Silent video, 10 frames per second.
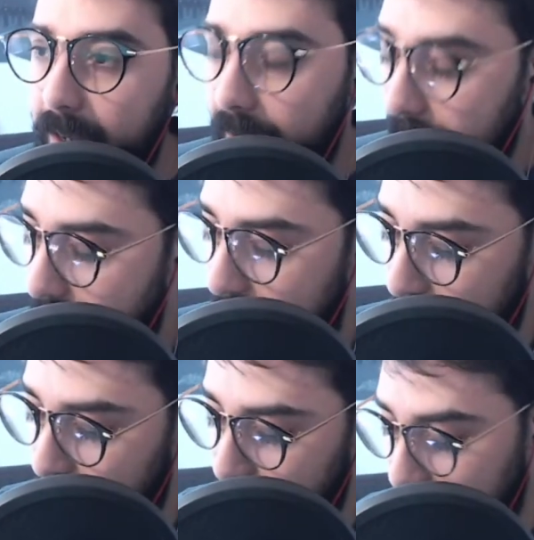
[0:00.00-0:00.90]
Uh,
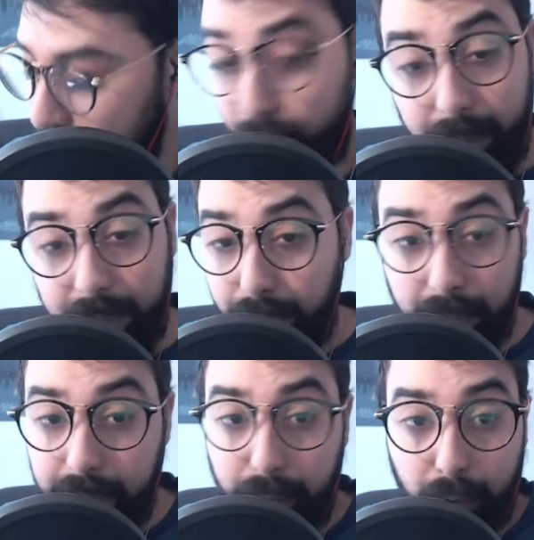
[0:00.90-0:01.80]
really,
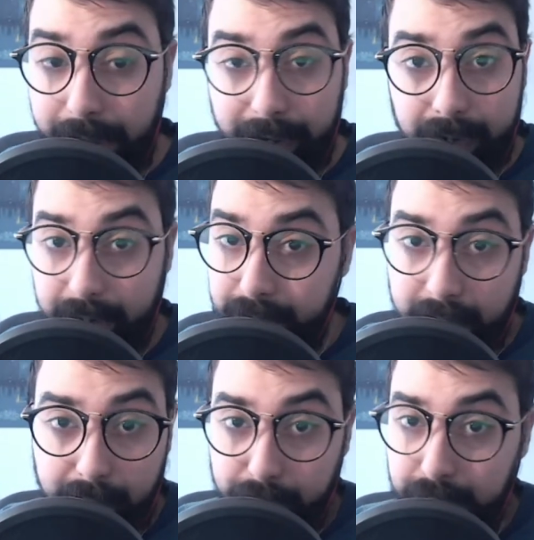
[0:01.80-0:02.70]
really great,
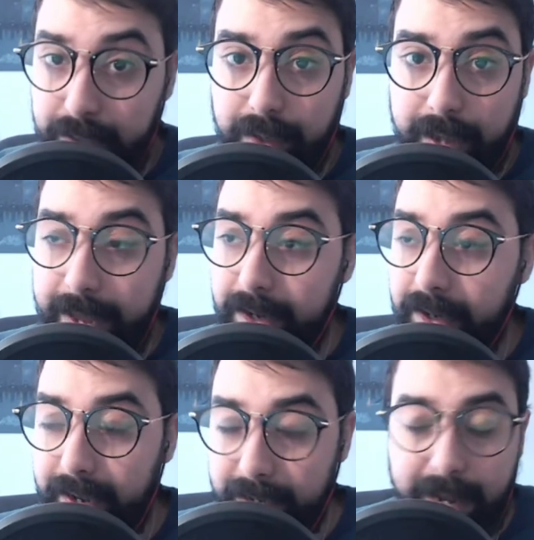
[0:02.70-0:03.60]
intelligent, and
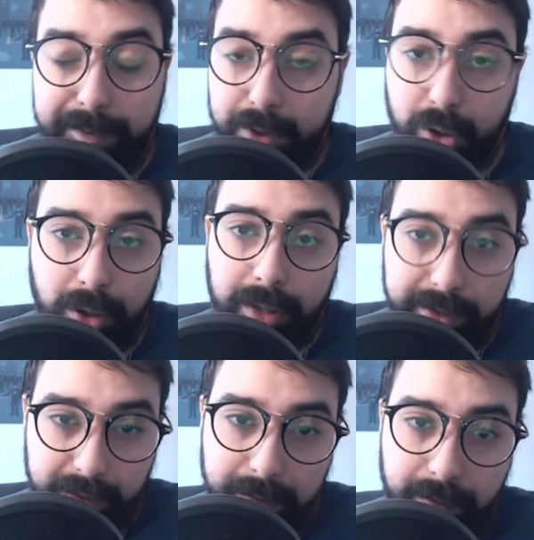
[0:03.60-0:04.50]
in-depth
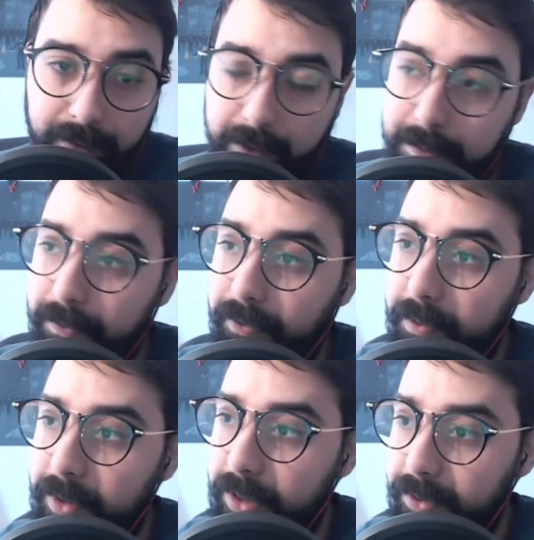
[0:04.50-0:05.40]
journalism from from
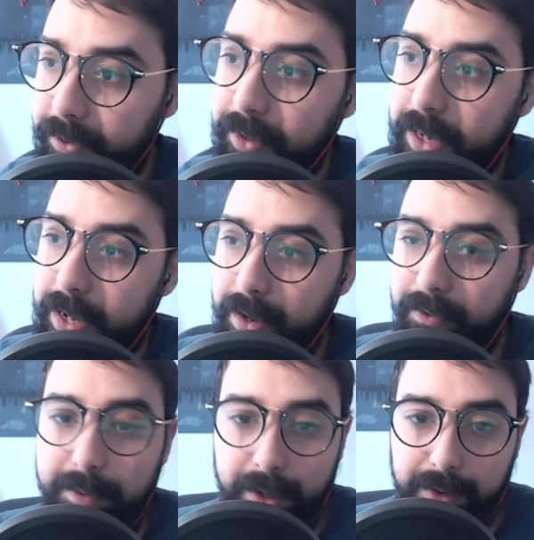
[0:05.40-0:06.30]
those uh,
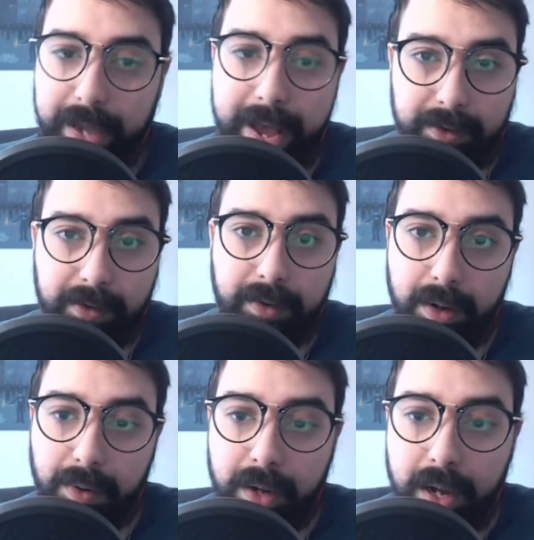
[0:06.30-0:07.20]
from those cats.
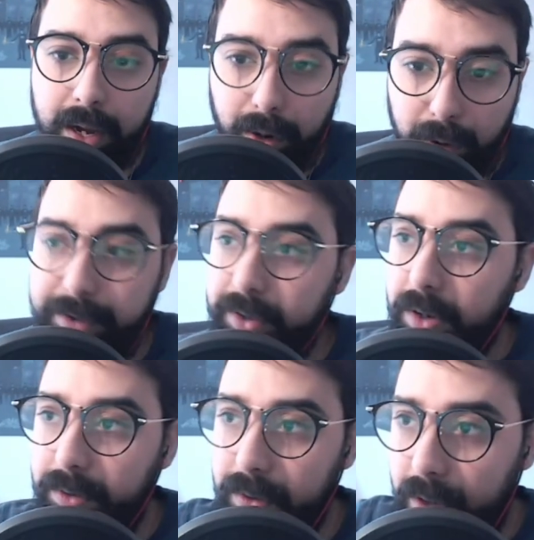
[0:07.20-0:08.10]
So Gray
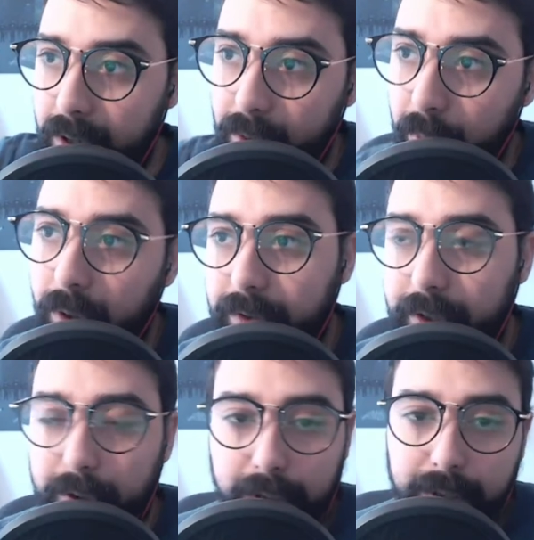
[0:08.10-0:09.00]
Zone, World
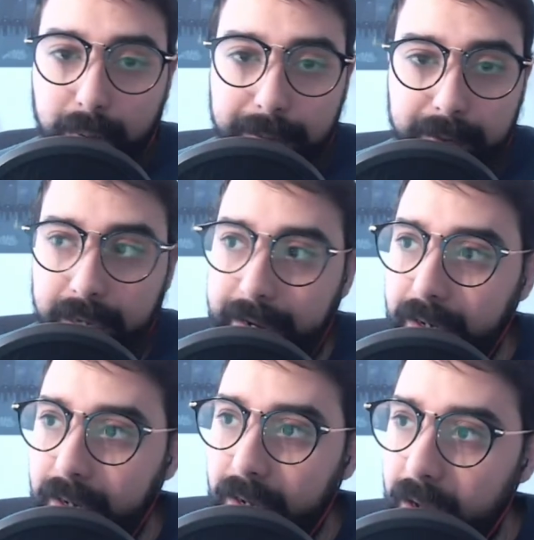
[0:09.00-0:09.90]
Socialist website,
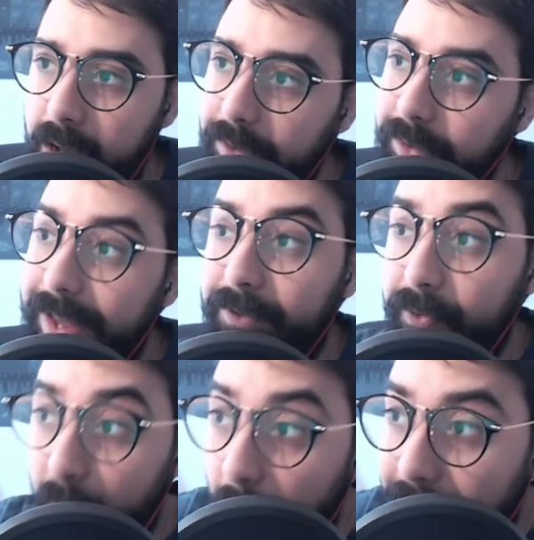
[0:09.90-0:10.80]
uh, Left
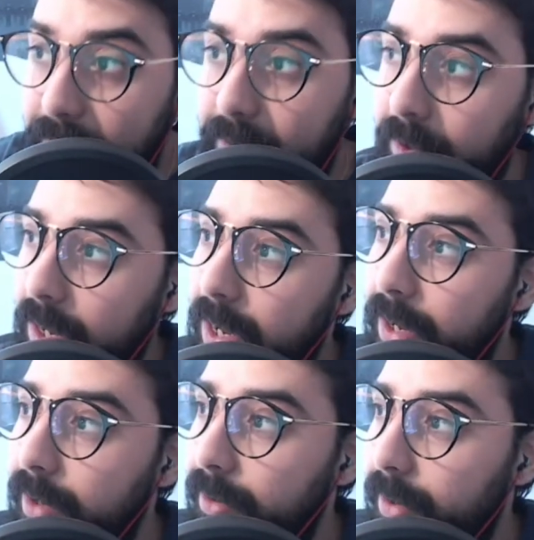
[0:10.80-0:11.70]
Voice.
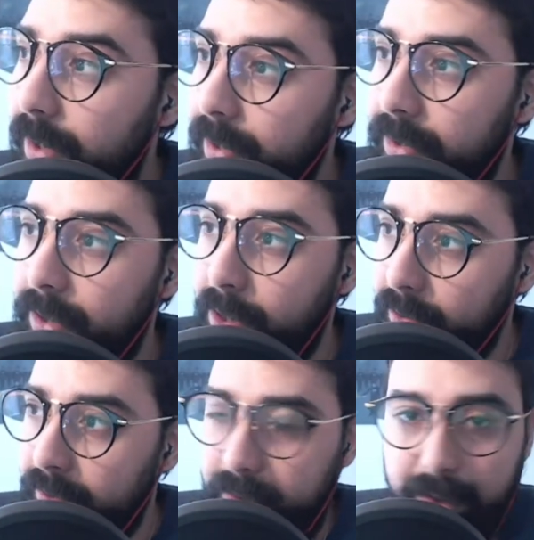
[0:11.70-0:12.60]
Uh, uh, you know,
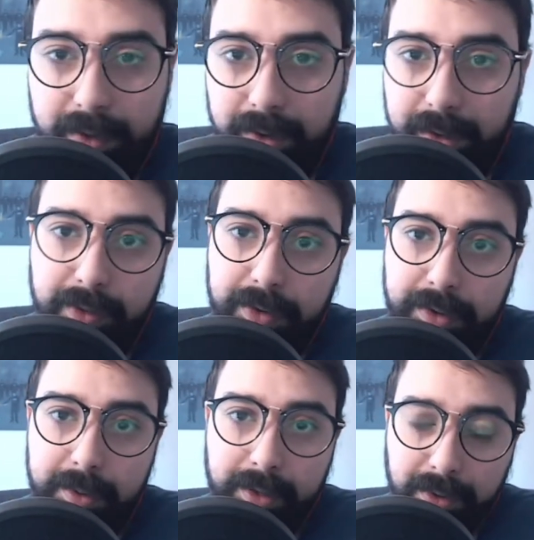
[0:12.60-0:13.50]
th- these are these are some
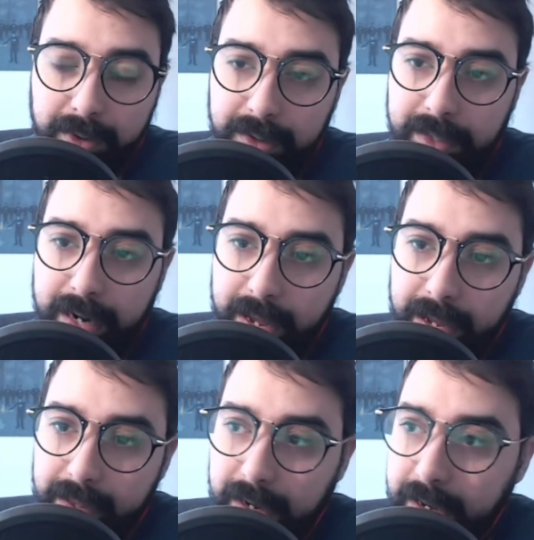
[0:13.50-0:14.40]
of the sources that I
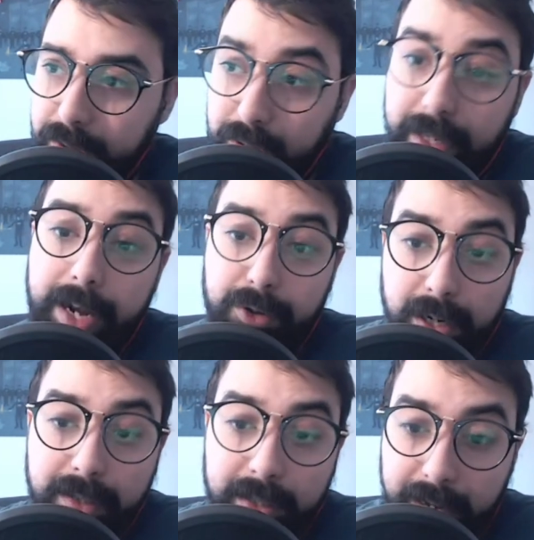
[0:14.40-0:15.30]
that I that I
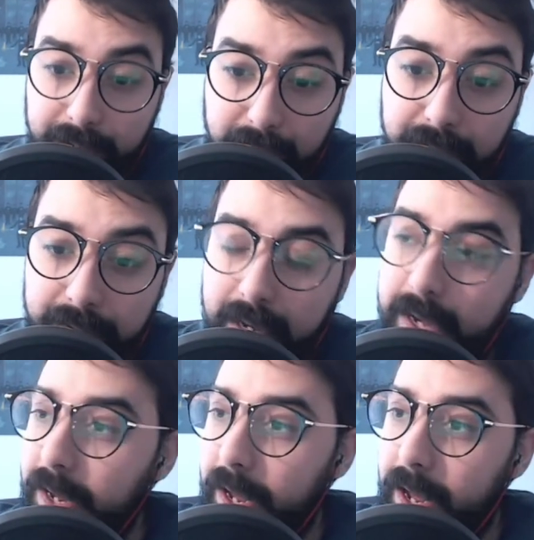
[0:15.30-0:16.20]
trust that I use.
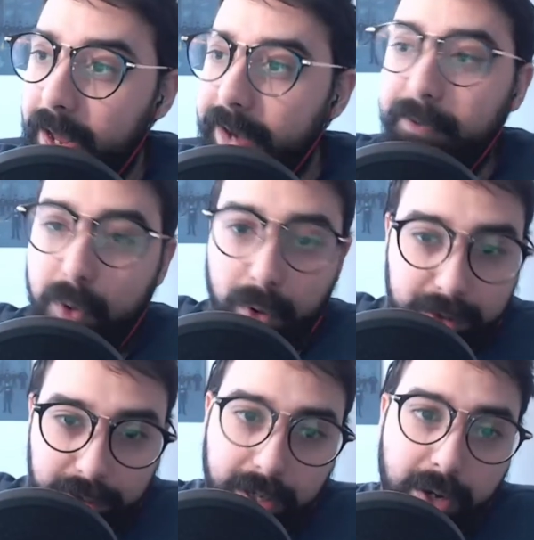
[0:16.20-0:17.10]
Uh, and of
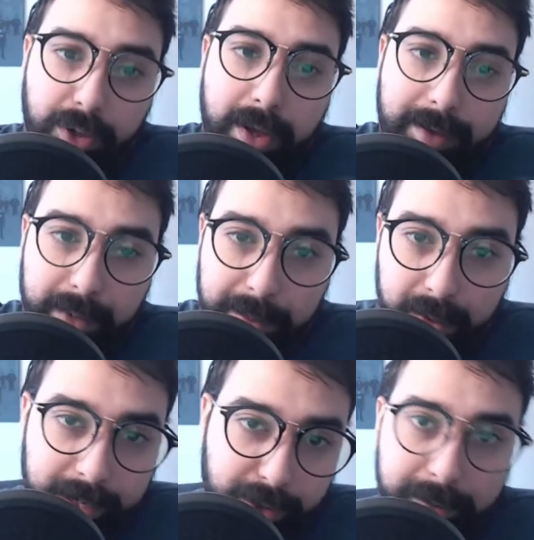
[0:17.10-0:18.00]
course, you know, you have people
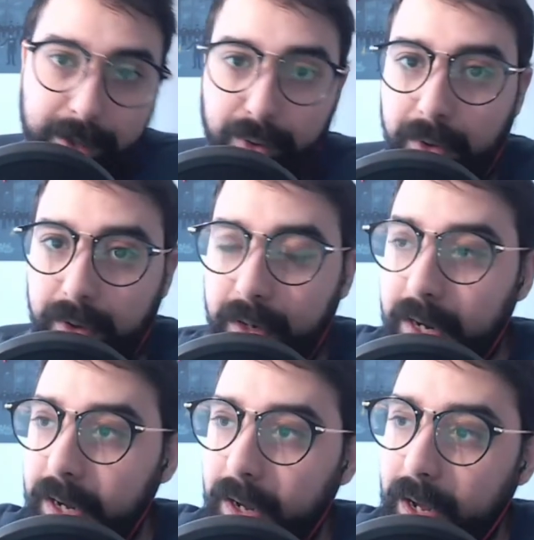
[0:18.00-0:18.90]
like Jimmy Dore
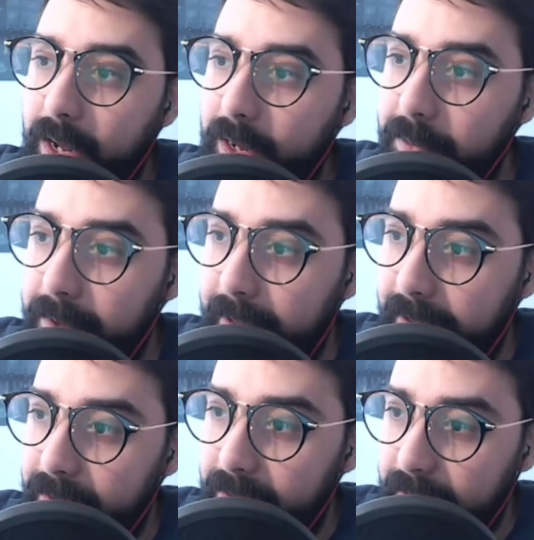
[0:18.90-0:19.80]
um,
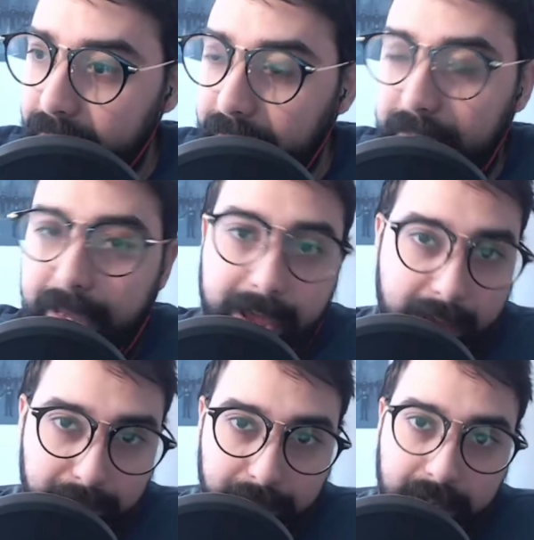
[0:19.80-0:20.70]
and and Lee
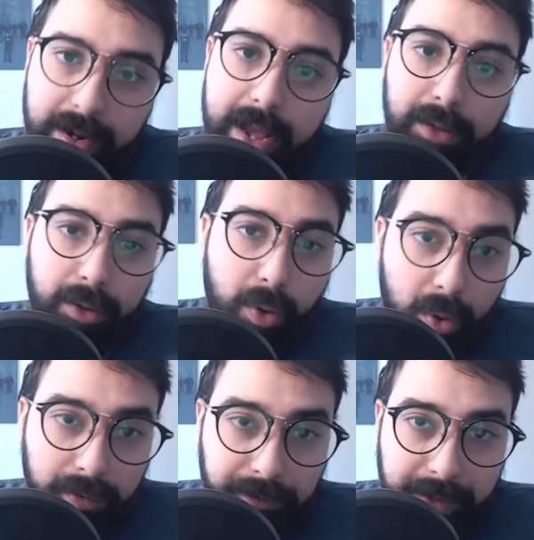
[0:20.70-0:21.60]
Camp and Eleanor
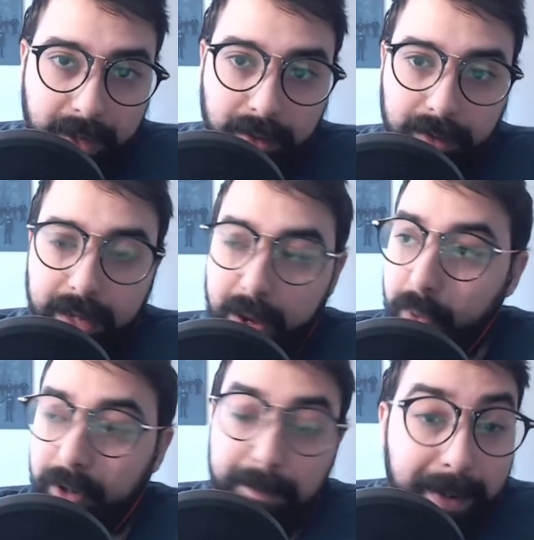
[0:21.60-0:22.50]
Goldfield
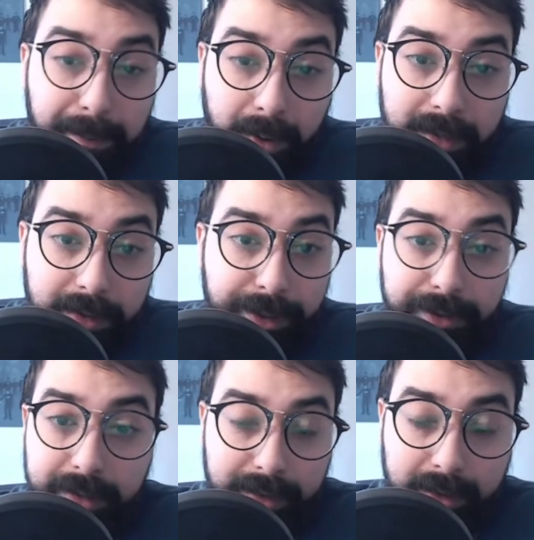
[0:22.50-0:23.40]
over at Mint Press News.
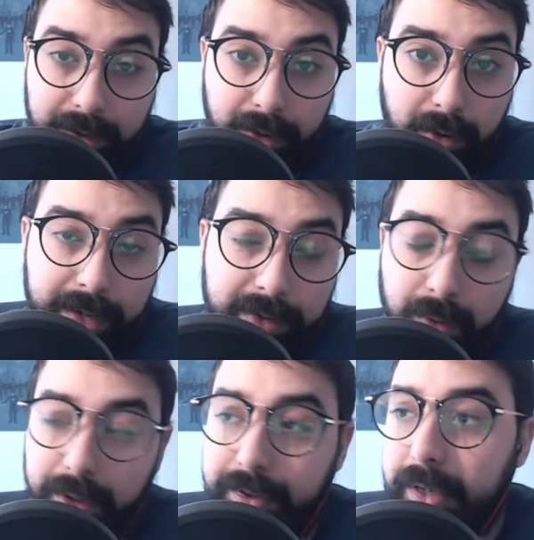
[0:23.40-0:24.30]
That's another great
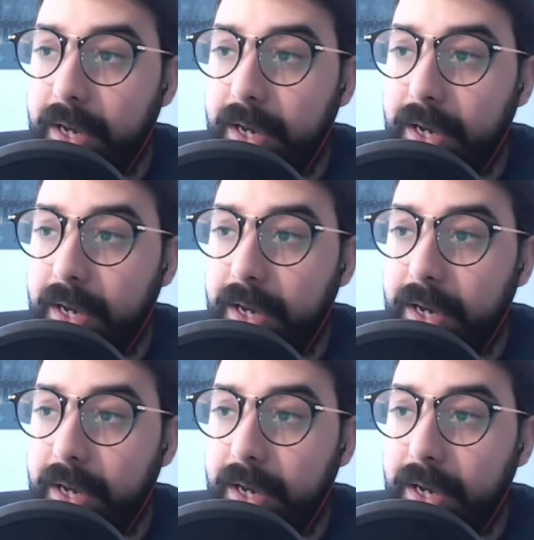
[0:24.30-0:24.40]
source.